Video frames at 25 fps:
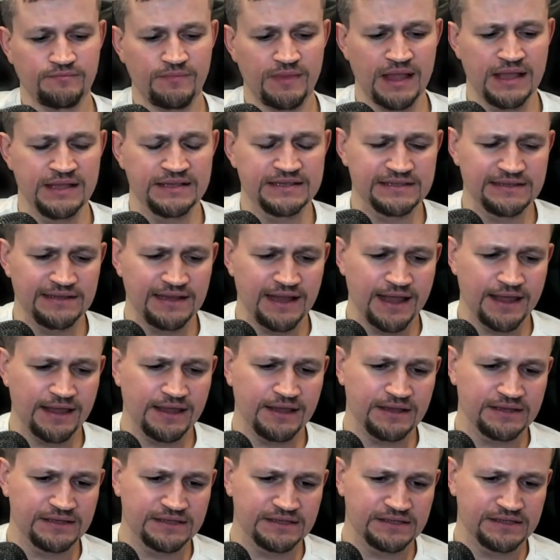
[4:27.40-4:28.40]
it's
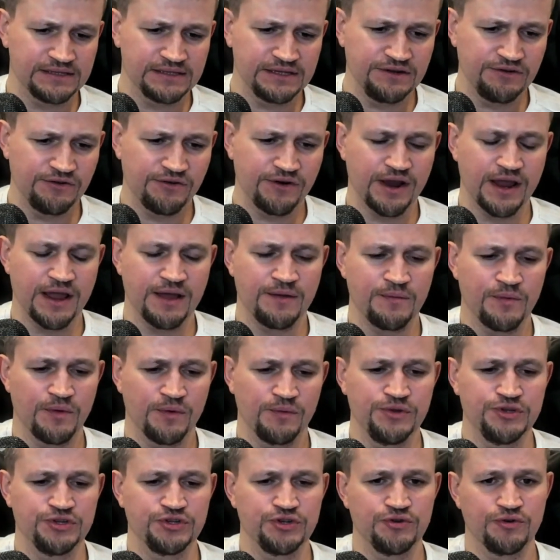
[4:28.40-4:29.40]
like a C R M
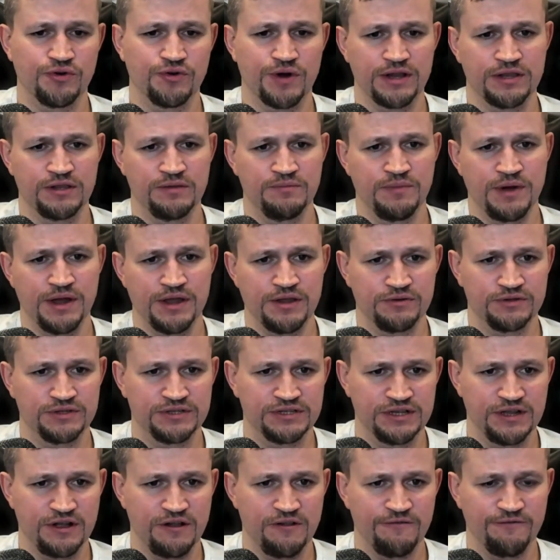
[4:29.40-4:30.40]
which you write it by
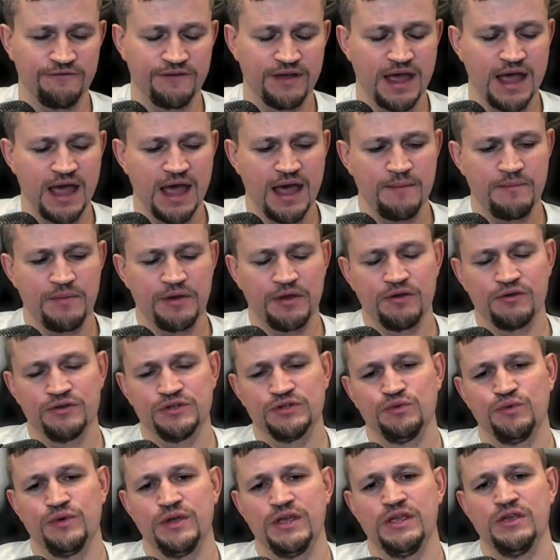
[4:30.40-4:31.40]
yourself,
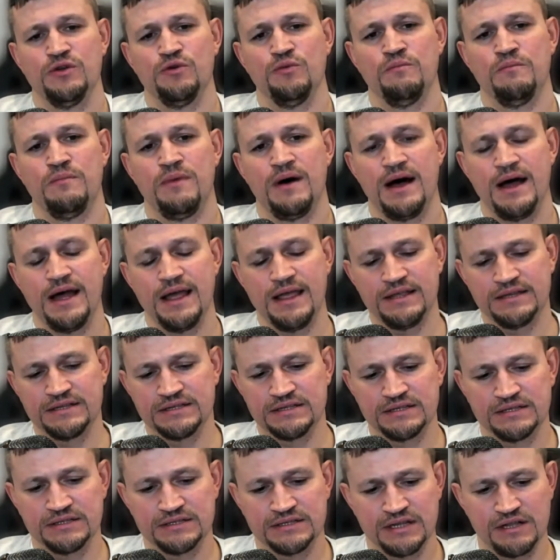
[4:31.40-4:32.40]
because when you buy
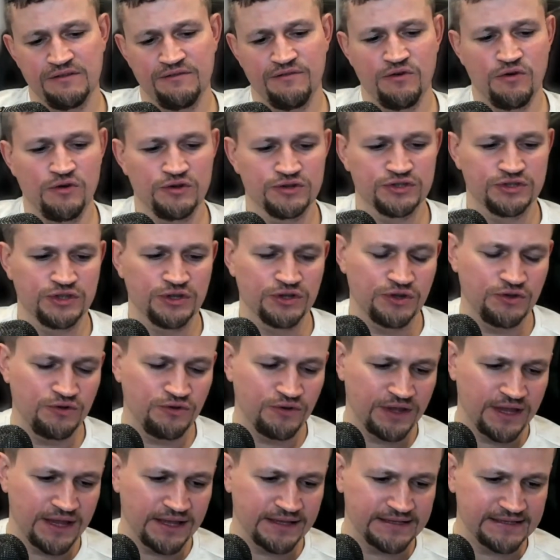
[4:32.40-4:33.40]
self-hosted, you
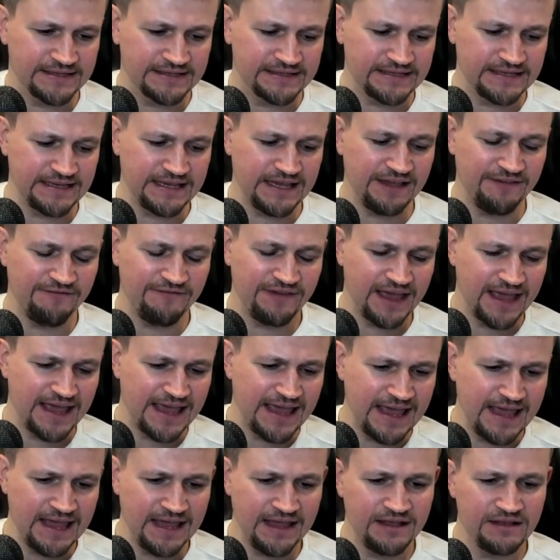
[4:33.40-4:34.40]
can see the
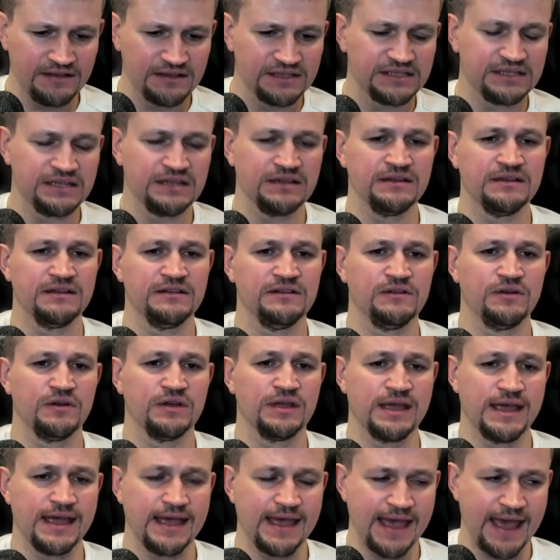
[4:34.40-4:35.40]
single, single,
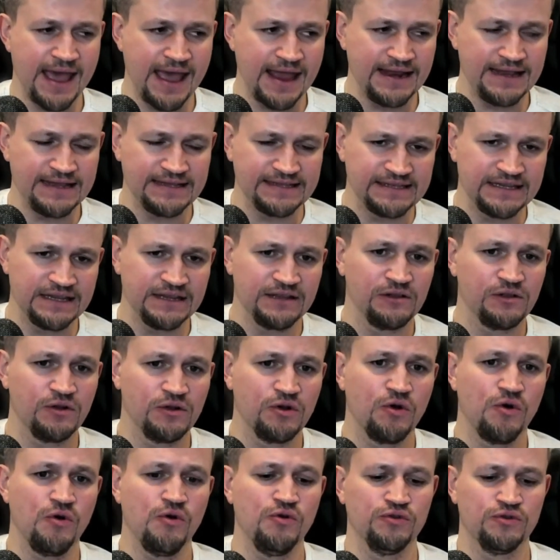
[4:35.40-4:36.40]
any single
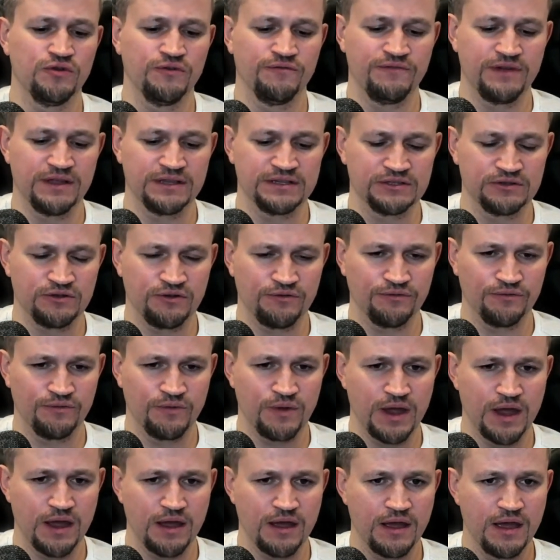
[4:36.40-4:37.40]
code of that
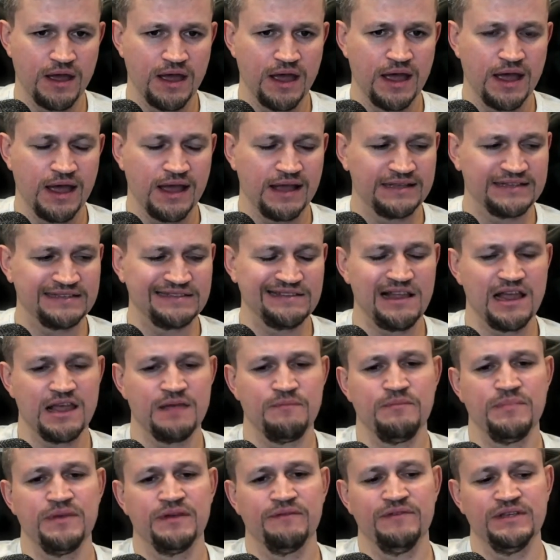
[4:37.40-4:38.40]
software. It's like
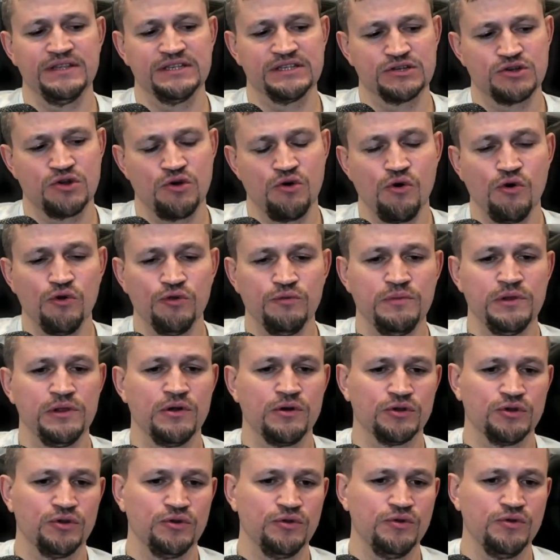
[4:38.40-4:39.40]
this code
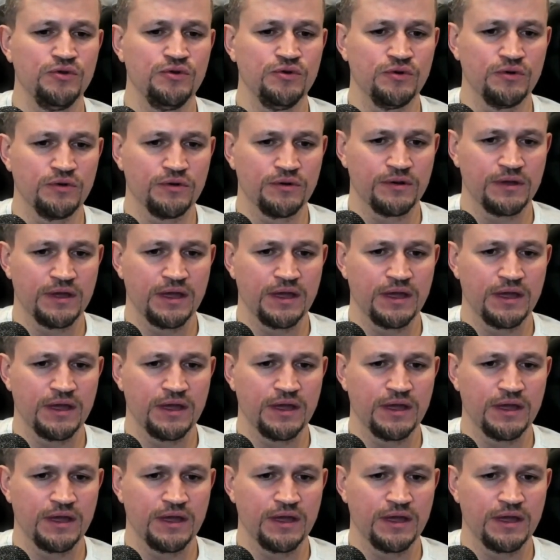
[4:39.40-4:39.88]
belongs to you.